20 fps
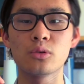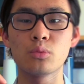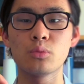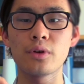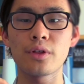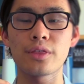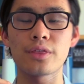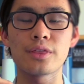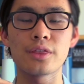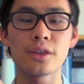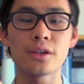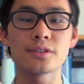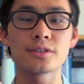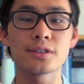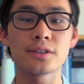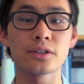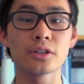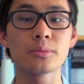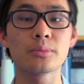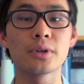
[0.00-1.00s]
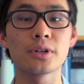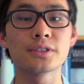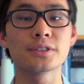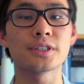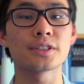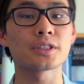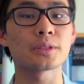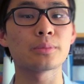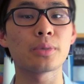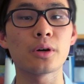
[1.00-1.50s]
with these
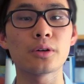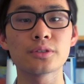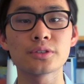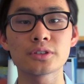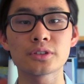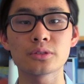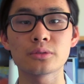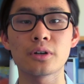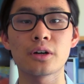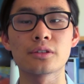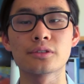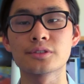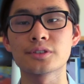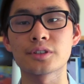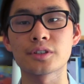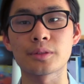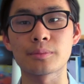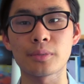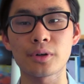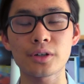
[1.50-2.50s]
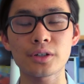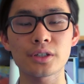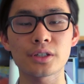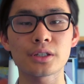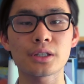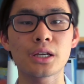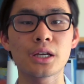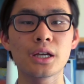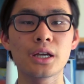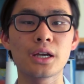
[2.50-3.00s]
earbuds as opposed to others in the
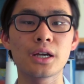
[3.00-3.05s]
market.